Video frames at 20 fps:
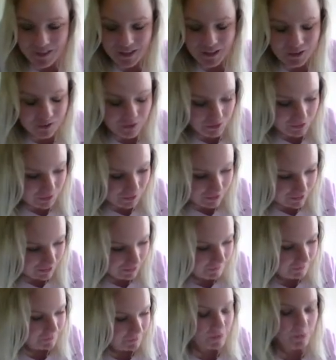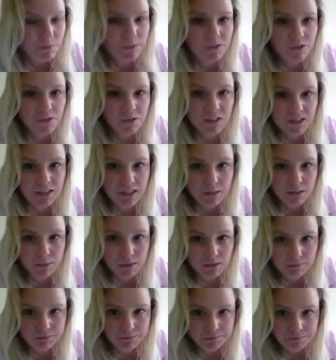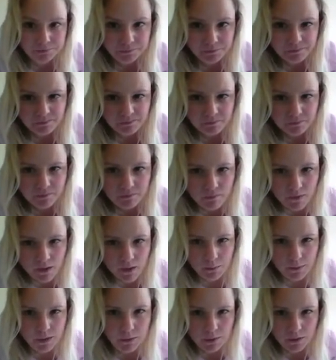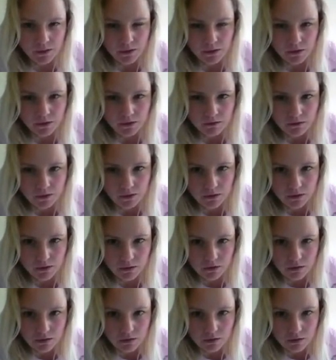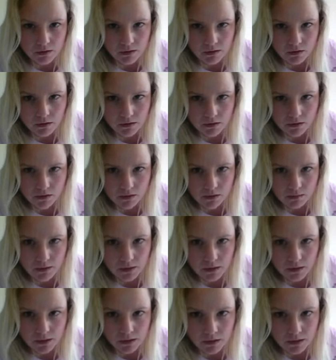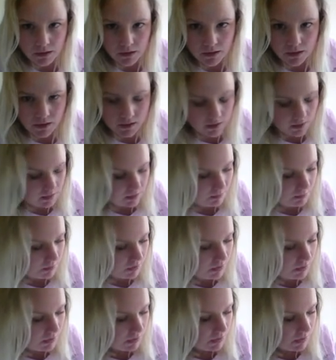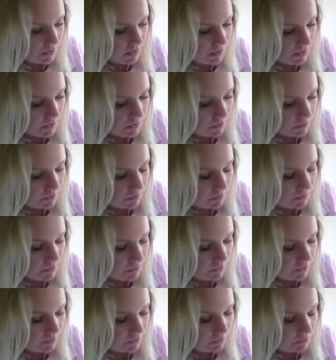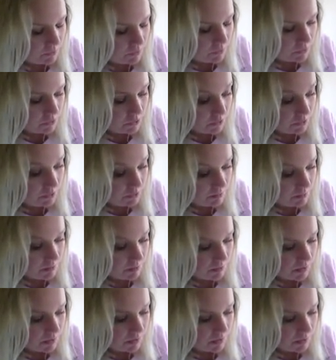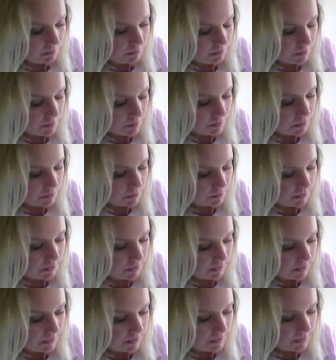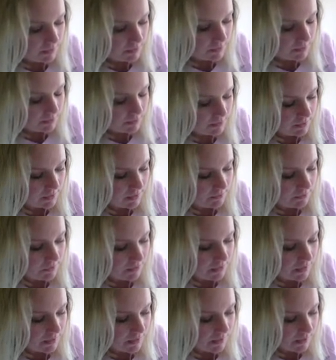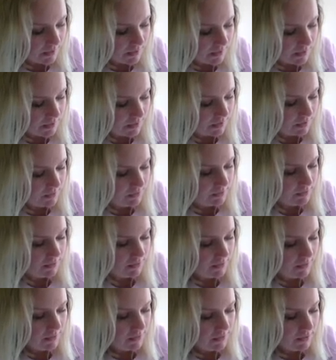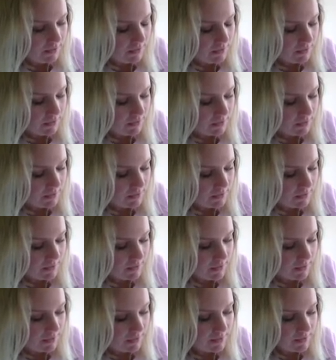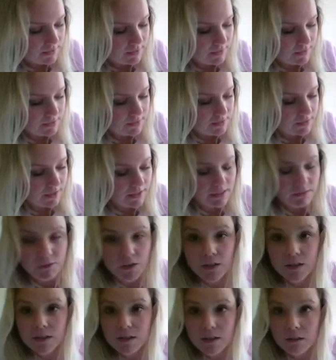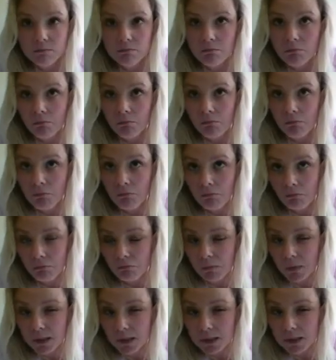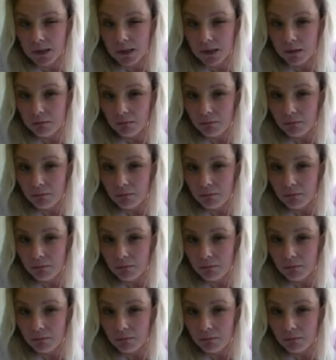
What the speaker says: Now we do our table. I might work it down this way actually this time. So we're looking for 2 numbers that multiply to give us 16 and that add to give us, which is it?